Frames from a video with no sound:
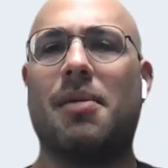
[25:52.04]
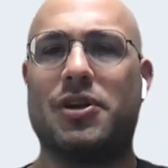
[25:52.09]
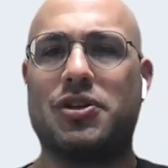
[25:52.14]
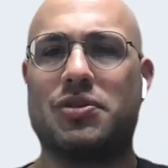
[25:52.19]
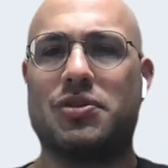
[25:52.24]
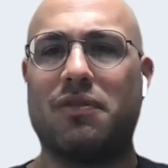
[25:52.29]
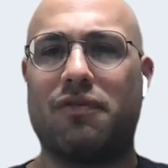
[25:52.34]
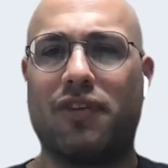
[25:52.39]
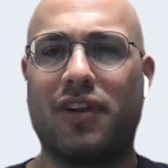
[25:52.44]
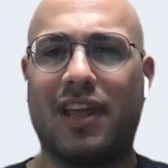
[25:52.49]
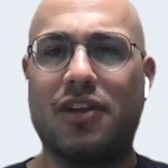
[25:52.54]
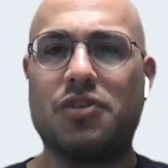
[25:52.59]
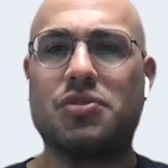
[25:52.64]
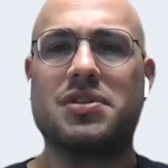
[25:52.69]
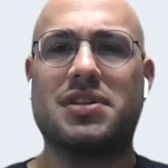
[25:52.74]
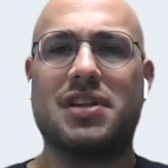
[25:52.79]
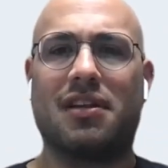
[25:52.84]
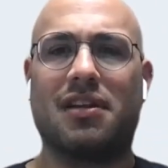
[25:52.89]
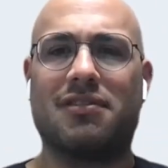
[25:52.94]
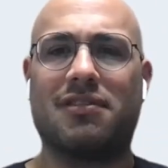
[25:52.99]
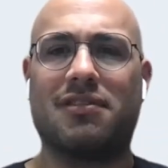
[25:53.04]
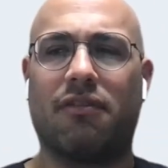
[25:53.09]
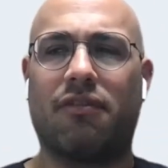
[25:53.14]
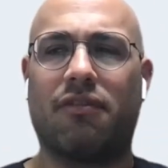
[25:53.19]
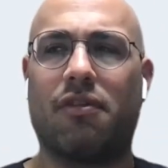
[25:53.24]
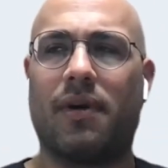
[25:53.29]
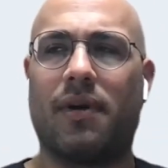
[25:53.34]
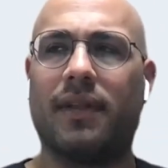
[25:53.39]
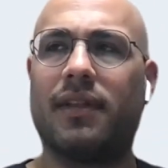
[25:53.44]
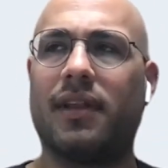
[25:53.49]
a bunch of different interesting
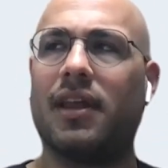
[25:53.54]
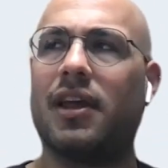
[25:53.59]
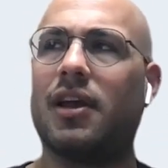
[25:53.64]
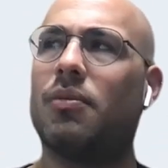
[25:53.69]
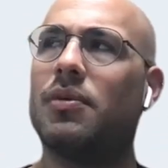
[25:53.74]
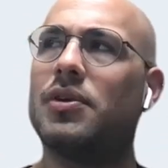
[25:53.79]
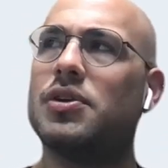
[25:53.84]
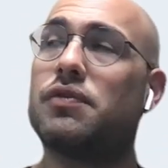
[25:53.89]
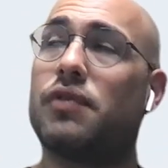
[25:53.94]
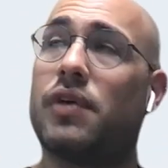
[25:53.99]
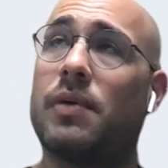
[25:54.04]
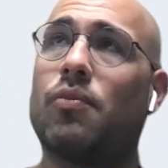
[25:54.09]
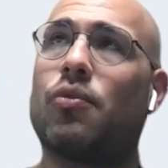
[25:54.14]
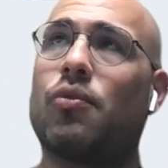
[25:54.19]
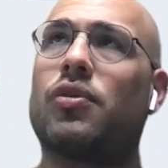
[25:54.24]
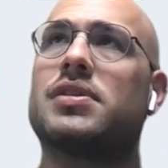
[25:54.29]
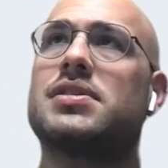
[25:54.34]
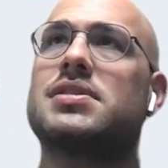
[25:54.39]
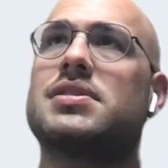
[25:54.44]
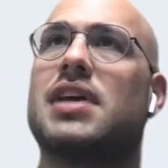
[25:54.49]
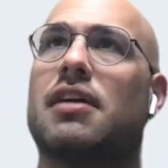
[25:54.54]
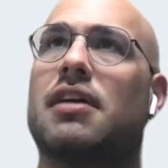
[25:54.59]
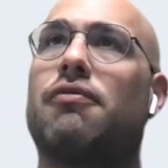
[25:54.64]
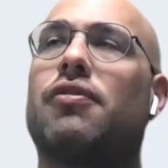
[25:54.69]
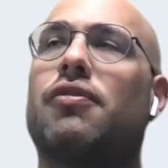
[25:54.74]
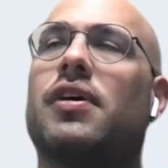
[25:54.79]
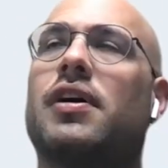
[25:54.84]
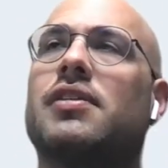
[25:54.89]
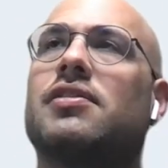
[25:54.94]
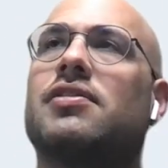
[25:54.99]
stuff around the language, frameworks,
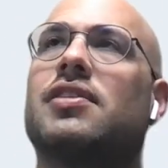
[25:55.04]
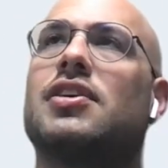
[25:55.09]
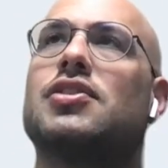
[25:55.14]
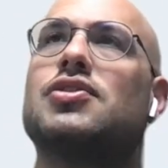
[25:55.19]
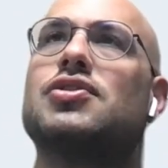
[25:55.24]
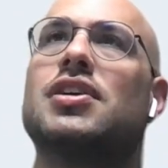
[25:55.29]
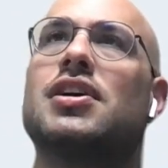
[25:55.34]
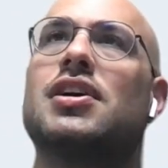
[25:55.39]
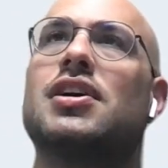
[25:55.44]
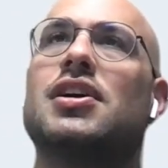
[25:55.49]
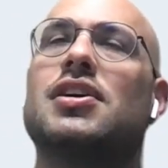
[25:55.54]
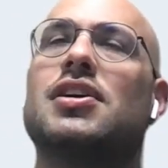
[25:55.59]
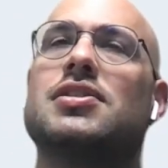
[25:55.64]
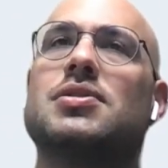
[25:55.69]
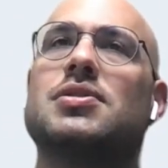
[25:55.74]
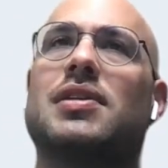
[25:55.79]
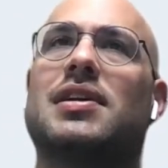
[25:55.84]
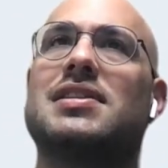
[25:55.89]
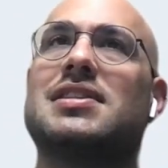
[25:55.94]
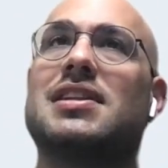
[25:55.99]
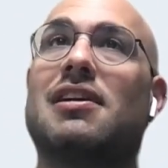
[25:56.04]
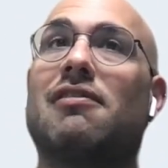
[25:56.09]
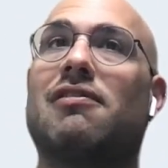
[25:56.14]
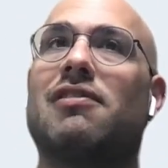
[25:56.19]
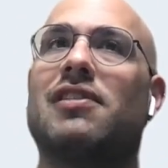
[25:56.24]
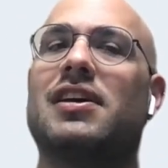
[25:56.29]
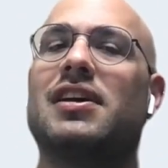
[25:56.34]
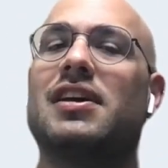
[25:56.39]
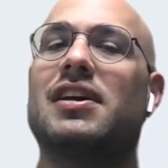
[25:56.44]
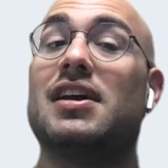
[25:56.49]
infra and such. That's
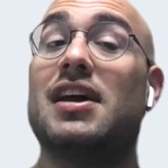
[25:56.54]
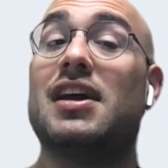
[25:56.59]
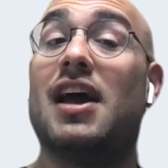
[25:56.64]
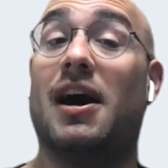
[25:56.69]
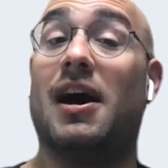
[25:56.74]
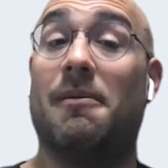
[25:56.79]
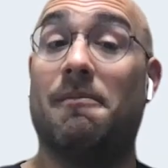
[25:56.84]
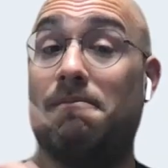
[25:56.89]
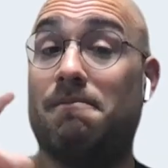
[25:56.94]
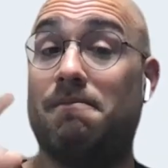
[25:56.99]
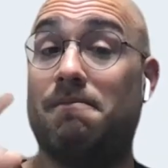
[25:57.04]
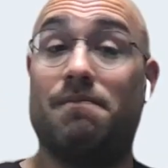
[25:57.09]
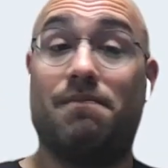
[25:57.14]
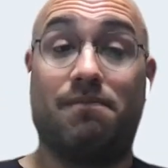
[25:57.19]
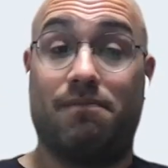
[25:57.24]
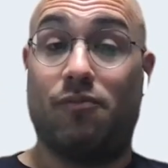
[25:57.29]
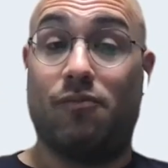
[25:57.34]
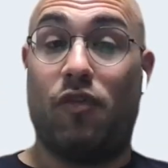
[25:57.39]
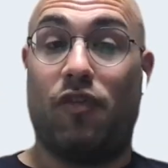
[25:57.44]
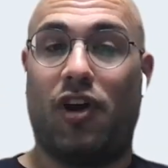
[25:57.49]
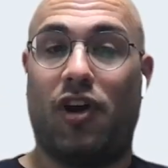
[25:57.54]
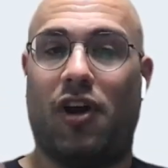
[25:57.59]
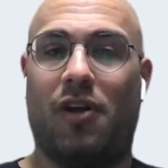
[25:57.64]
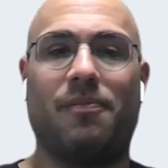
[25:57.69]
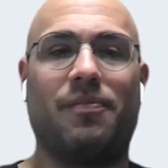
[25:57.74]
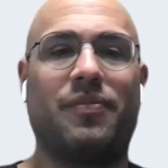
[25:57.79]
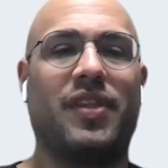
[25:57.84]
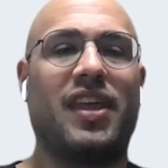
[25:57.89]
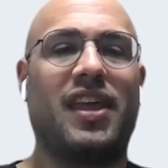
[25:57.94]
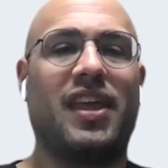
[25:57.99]
lovely. Moving
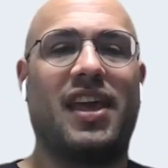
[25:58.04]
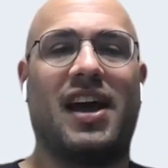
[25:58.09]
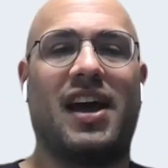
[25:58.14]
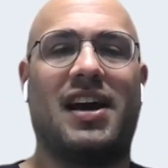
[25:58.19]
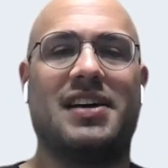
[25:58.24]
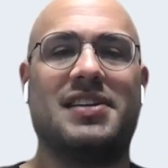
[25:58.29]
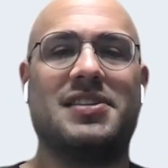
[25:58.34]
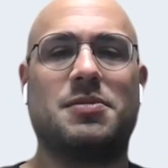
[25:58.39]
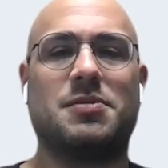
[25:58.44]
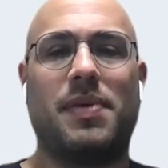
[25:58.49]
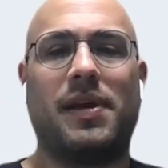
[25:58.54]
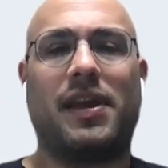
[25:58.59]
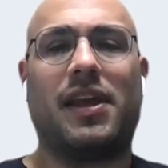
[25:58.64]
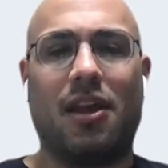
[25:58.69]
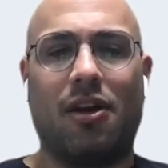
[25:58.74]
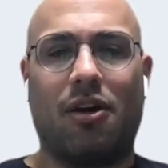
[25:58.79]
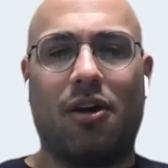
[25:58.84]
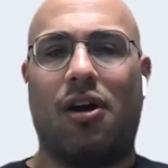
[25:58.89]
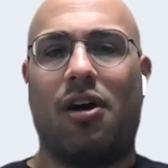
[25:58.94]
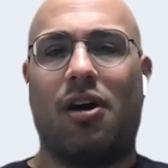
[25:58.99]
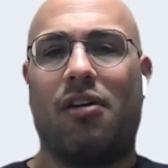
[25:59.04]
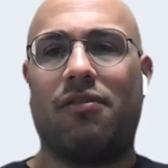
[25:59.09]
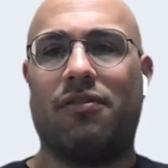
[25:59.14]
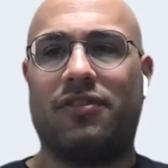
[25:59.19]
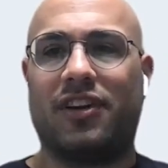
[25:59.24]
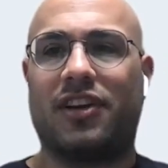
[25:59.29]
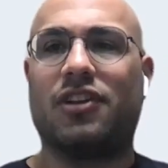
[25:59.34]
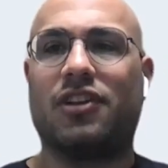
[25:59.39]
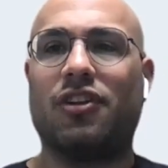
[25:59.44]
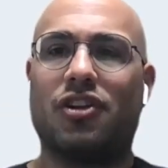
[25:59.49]
on. Speaking
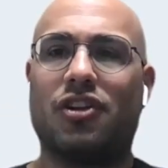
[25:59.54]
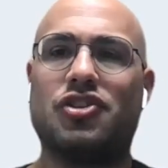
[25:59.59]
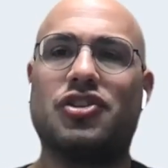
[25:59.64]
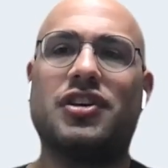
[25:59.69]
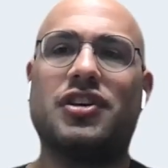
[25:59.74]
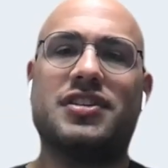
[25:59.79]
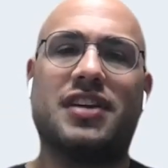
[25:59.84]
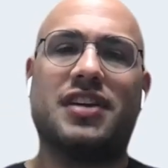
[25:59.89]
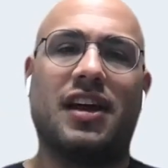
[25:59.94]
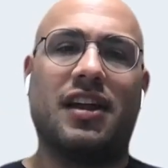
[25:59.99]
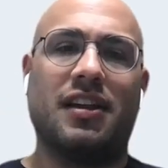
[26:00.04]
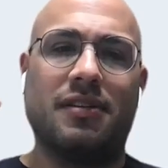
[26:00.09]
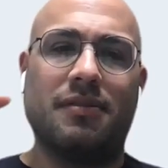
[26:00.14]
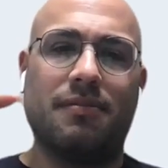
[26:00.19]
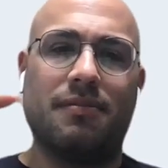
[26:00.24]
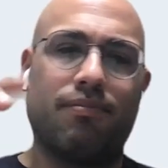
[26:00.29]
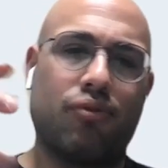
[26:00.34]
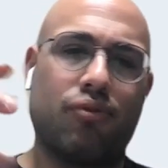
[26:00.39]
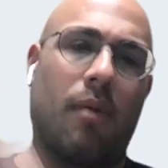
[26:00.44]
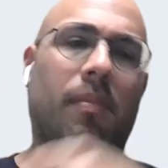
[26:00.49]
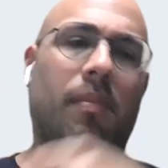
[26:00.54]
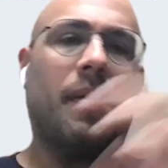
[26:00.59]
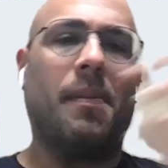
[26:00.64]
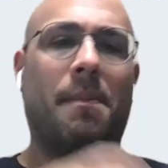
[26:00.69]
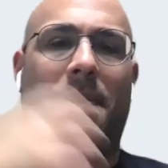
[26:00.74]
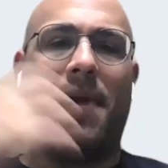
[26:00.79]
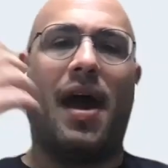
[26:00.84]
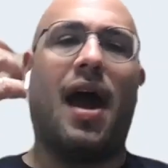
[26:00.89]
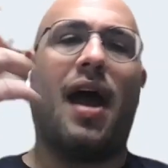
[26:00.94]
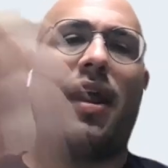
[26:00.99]
of technologies and
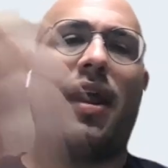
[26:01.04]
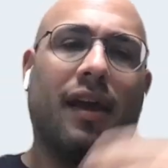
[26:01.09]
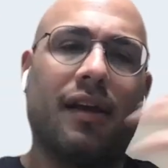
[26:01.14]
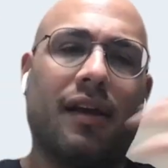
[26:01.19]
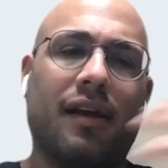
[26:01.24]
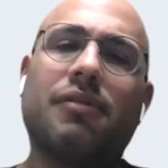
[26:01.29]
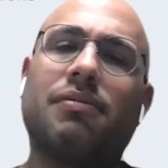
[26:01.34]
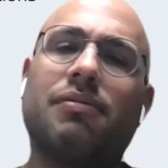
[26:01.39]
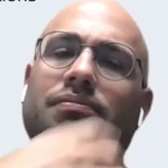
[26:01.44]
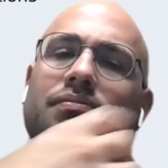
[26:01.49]
problematic